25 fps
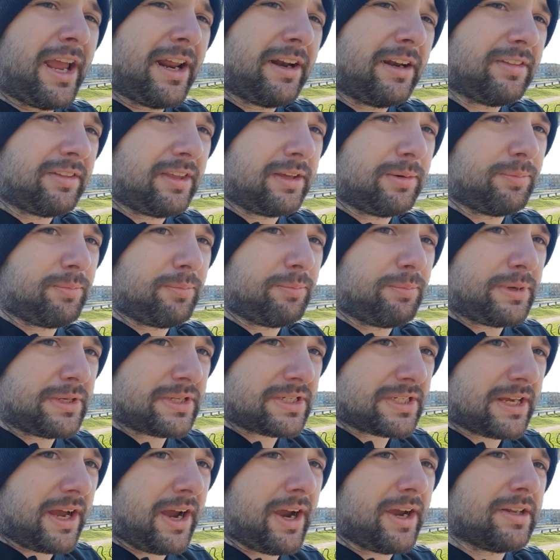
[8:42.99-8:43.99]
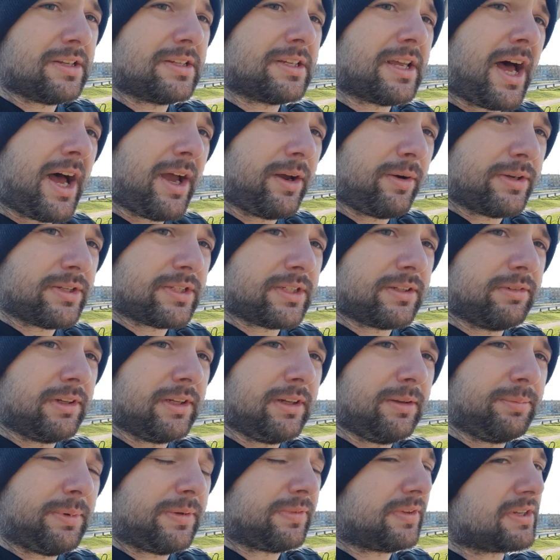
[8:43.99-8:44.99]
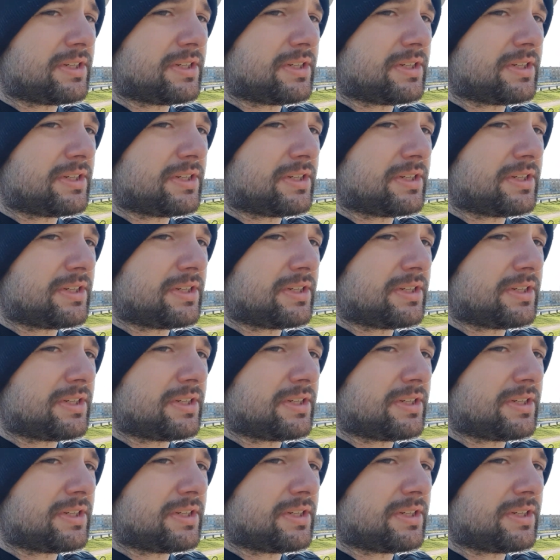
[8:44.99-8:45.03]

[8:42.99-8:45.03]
anything besides iOS development.